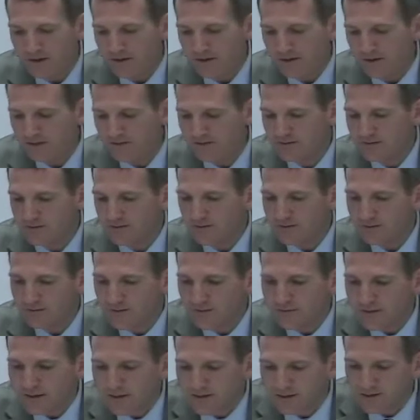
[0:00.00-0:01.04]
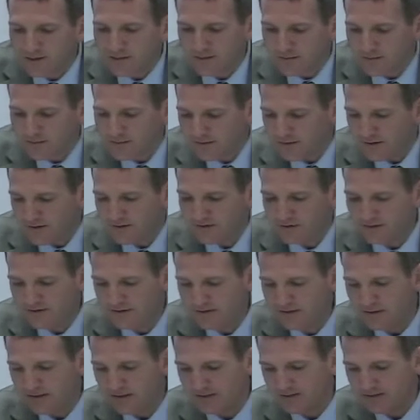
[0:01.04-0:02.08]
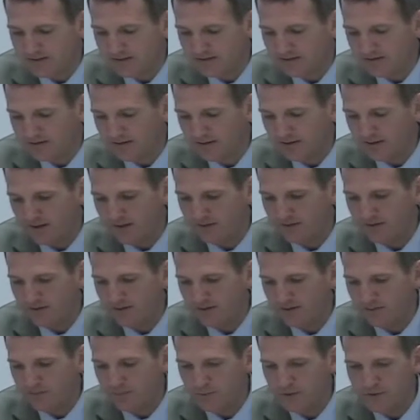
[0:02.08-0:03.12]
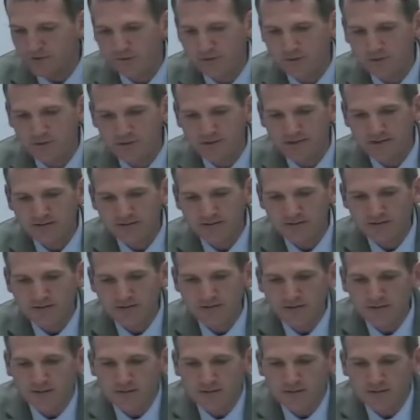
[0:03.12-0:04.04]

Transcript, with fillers: are suffering the largest cuts of this budget process.